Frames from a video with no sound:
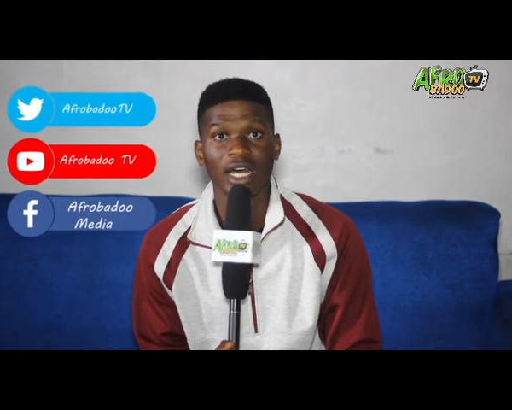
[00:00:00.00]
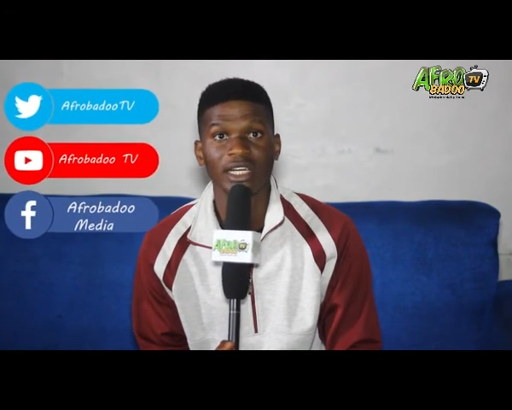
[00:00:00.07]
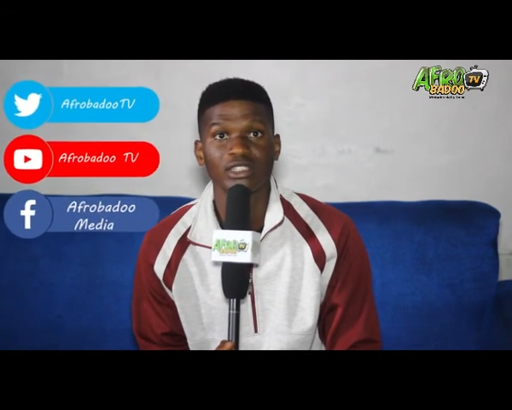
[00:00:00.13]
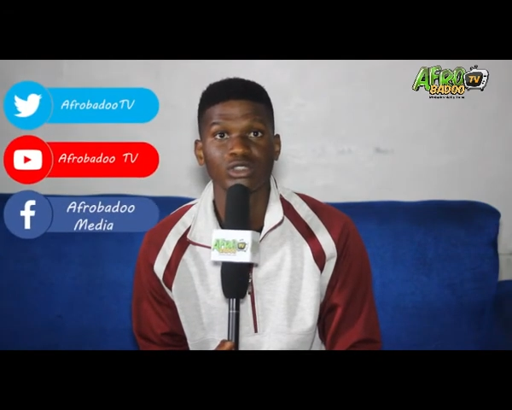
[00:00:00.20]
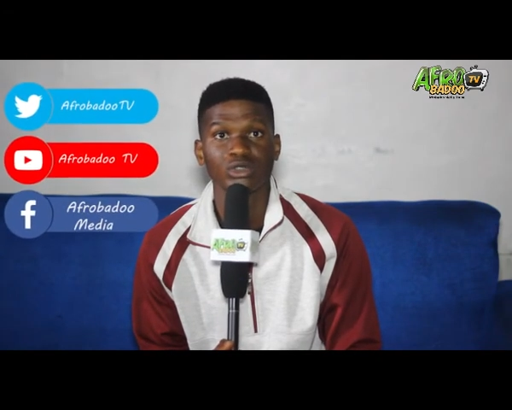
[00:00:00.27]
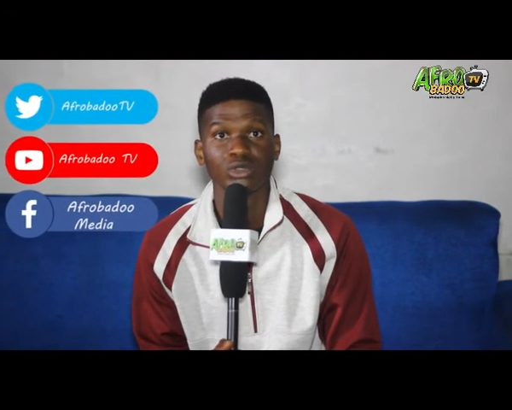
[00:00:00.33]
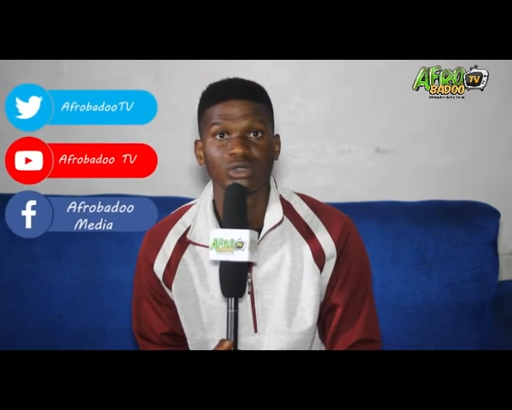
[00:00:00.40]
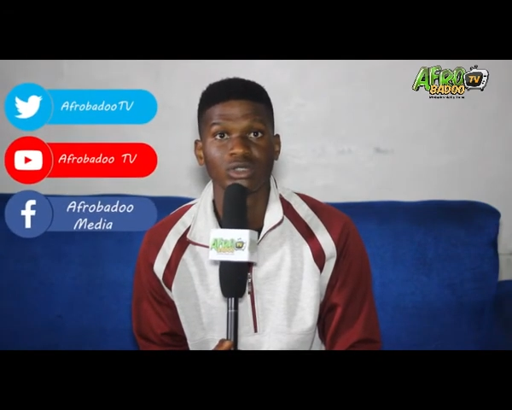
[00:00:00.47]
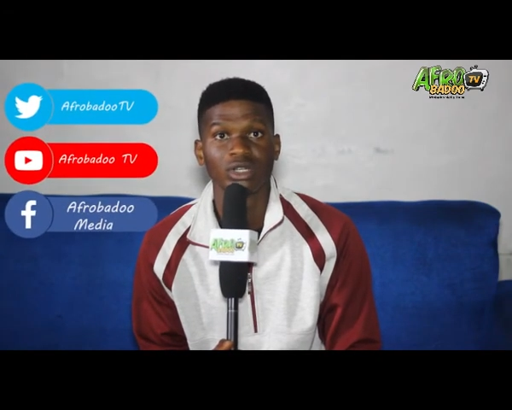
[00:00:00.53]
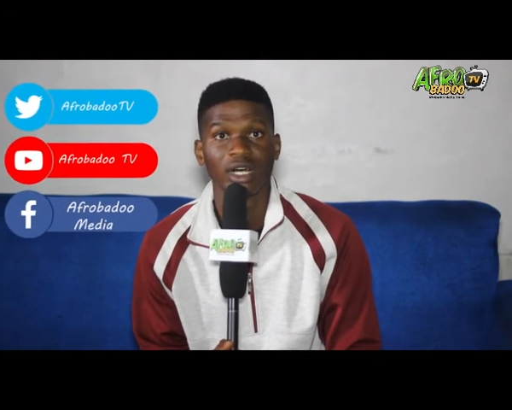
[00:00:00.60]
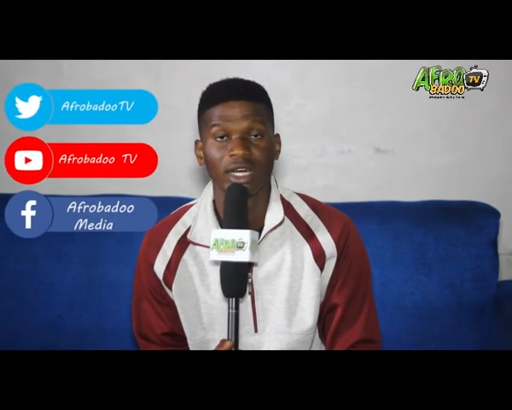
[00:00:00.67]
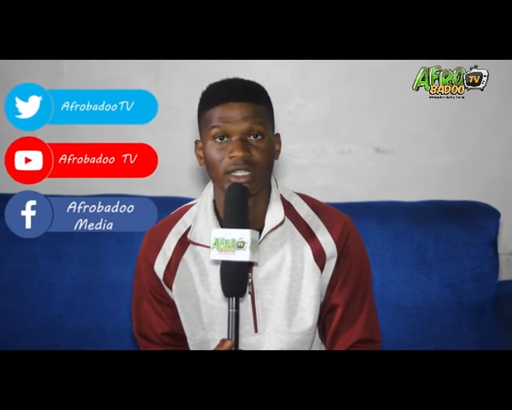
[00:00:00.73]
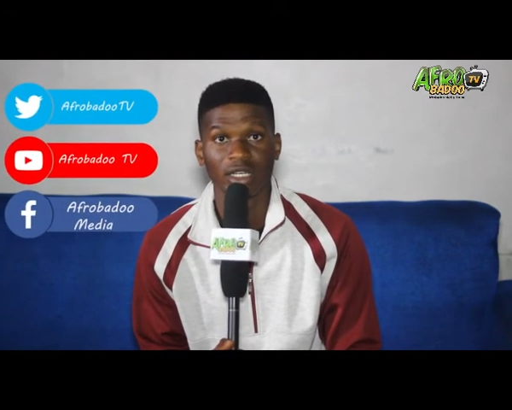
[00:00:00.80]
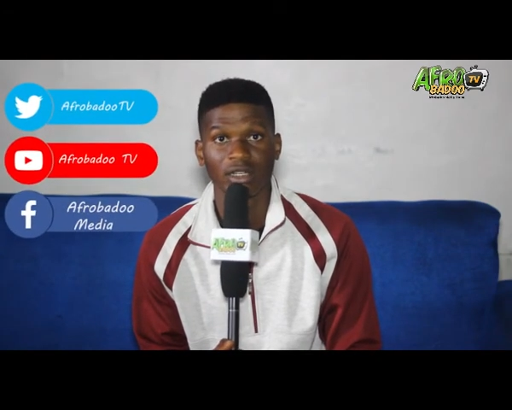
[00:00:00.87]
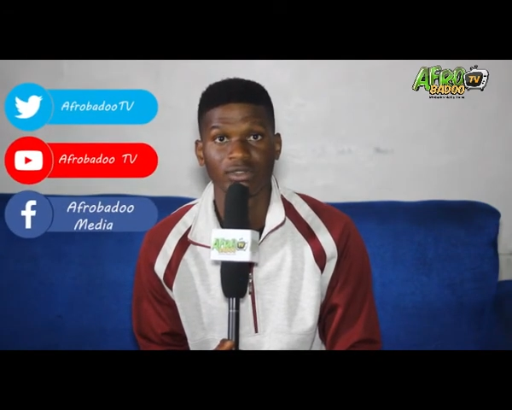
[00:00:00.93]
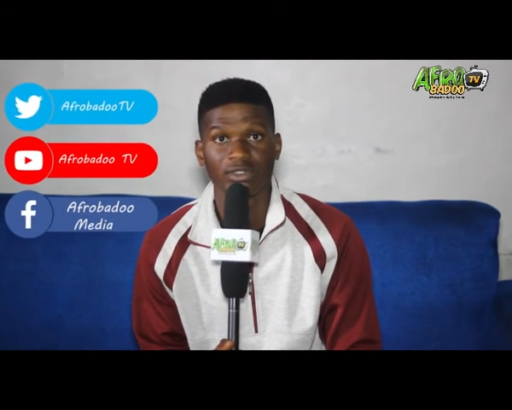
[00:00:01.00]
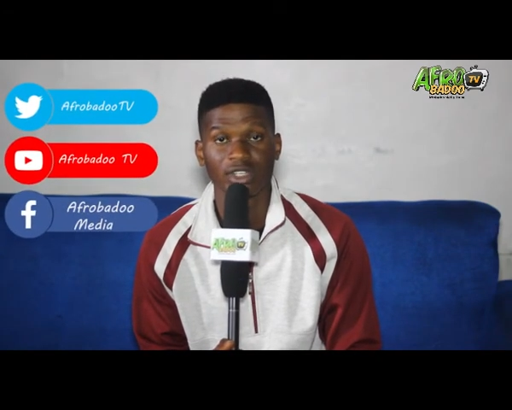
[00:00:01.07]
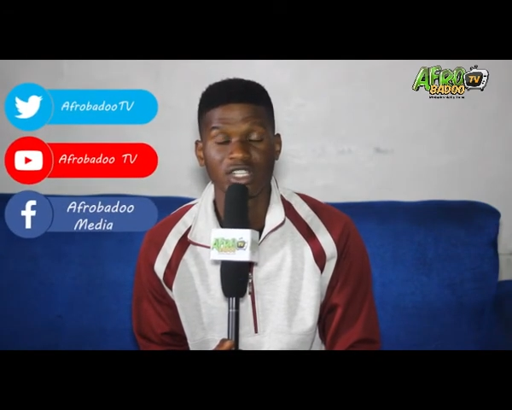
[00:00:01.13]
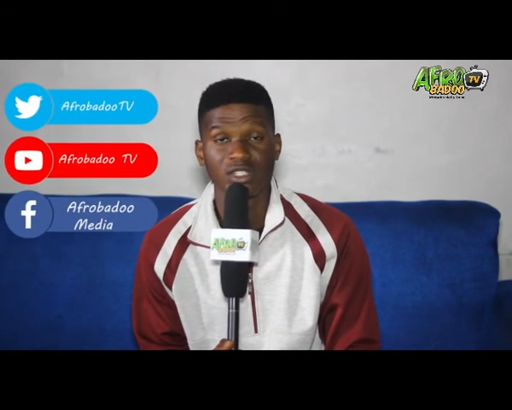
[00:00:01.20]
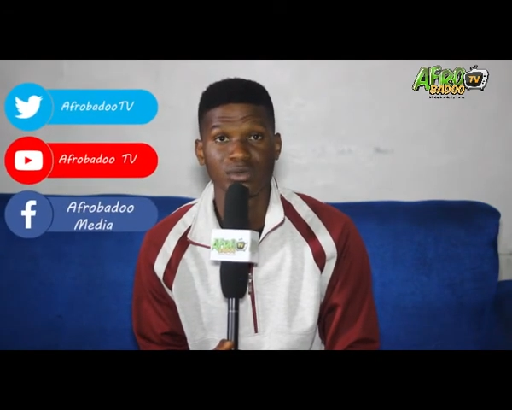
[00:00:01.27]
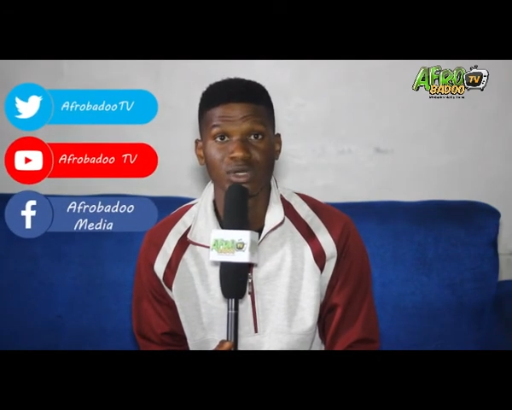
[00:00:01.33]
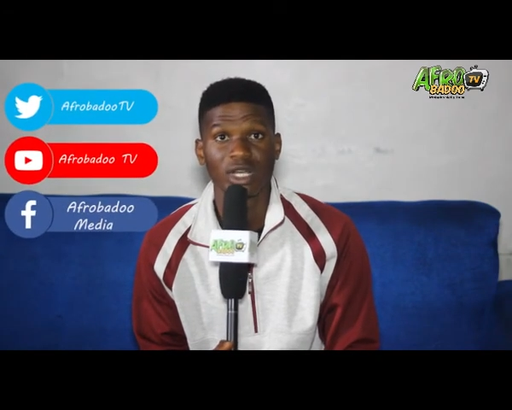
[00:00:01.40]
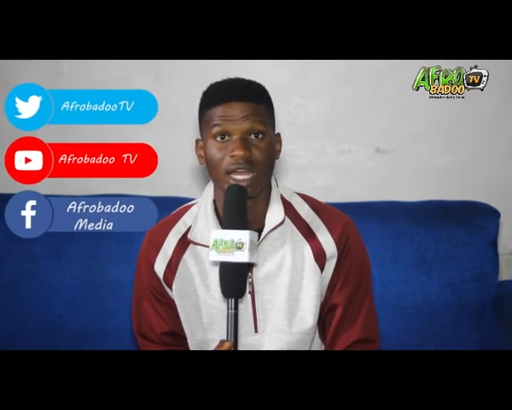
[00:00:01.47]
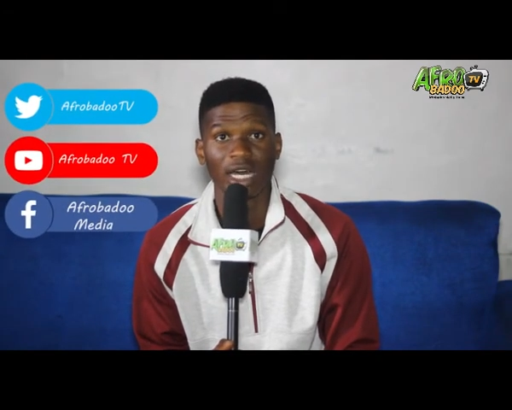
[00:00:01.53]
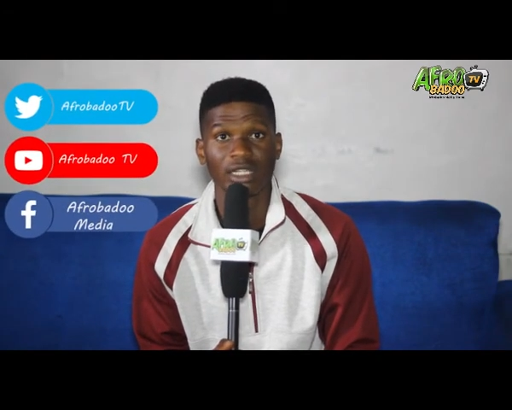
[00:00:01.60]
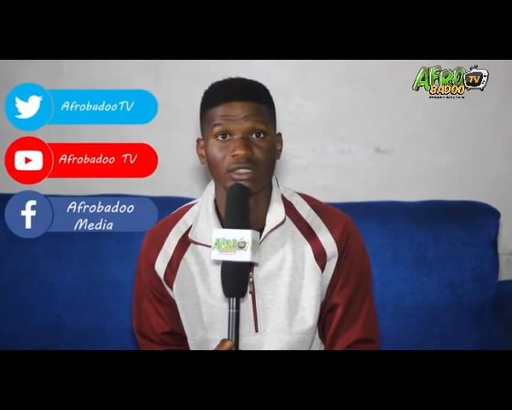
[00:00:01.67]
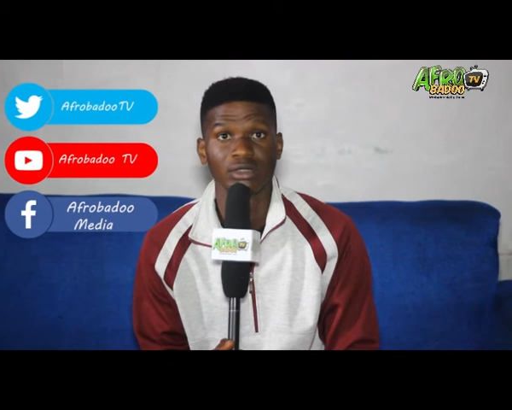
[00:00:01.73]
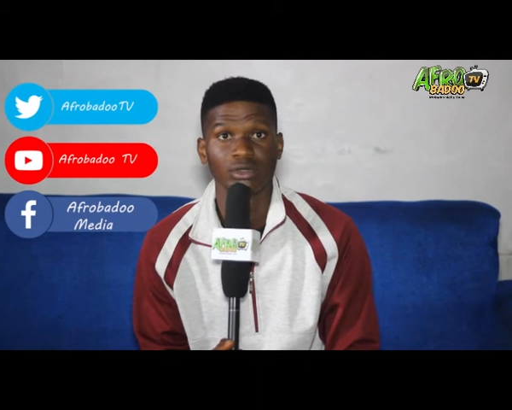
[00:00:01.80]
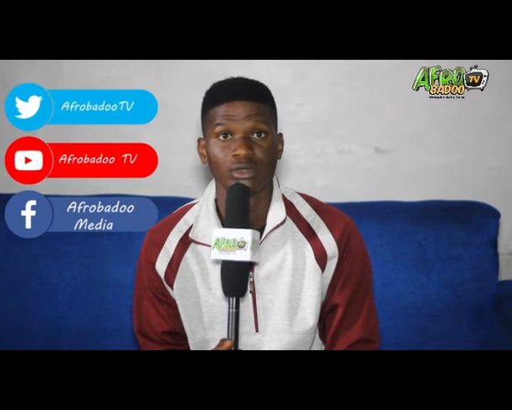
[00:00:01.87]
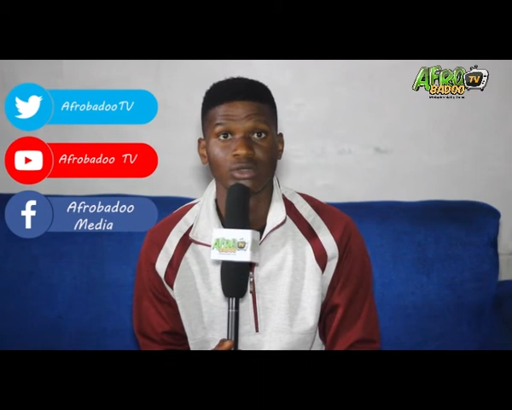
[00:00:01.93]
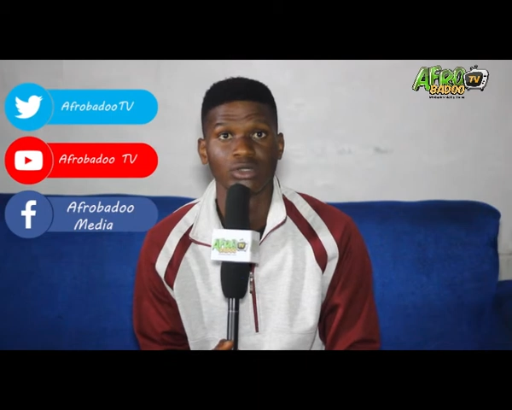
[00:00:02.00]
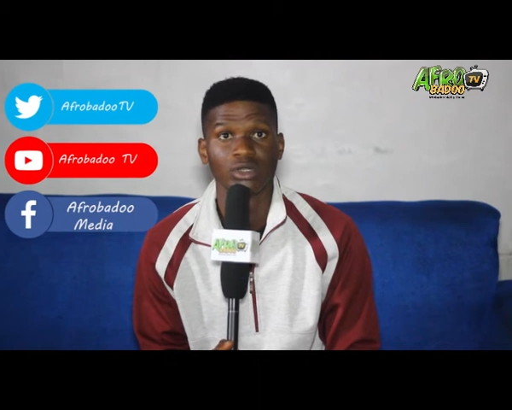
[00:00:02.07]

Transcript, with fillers: handle and our Facebook handle,